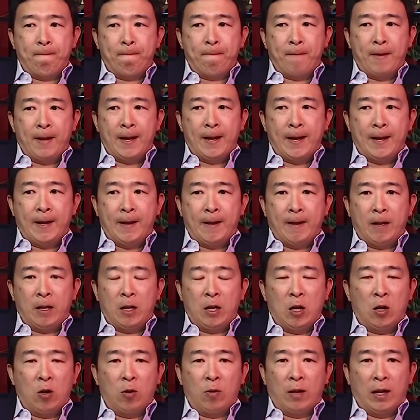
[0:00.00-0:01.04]
uh, you
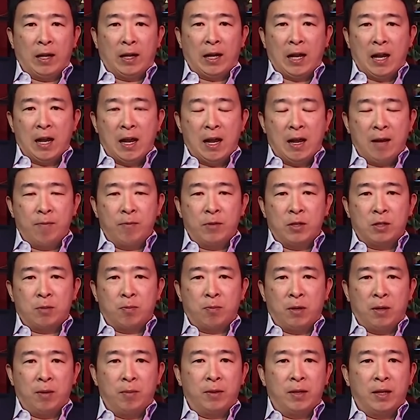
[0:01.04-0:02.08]
know, like I, am just
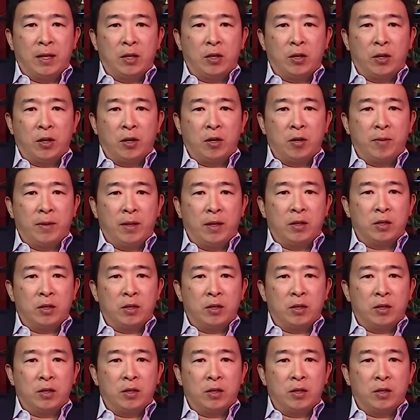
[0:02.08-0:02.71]
pumped that you're here to be able